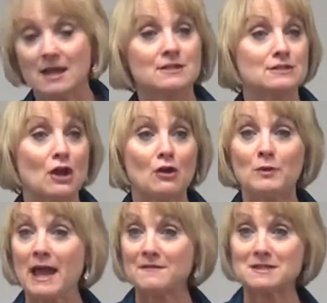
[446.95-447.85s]
So
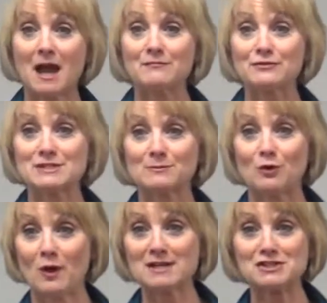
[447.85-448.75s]
we have time for some
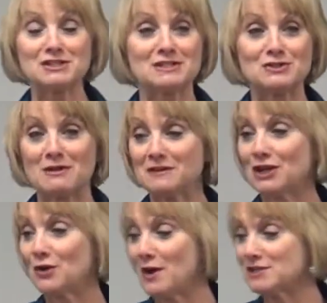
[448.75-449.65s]
questions. Do you have any
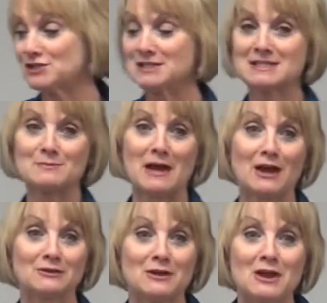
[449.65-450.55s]
questions
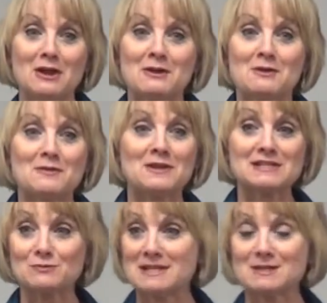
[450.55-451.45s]
about
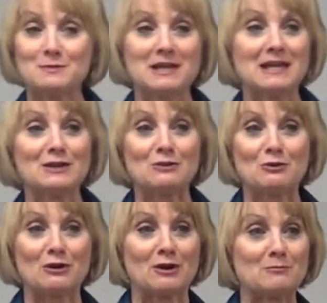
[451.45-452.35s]
this recipe
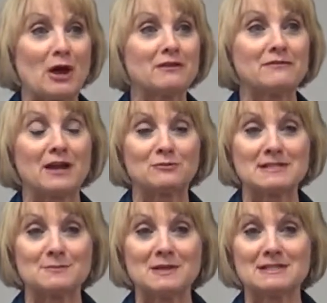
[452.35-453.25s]
or modifying
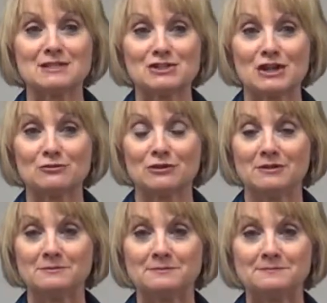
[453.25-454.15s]
recipes in
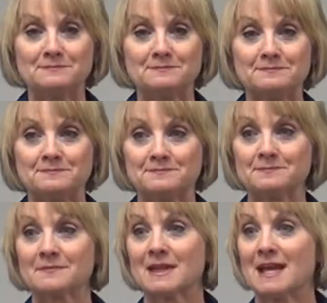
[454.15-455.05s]
general?
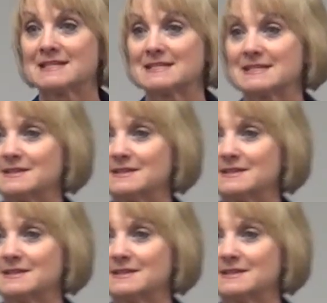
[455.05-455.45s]
Yes?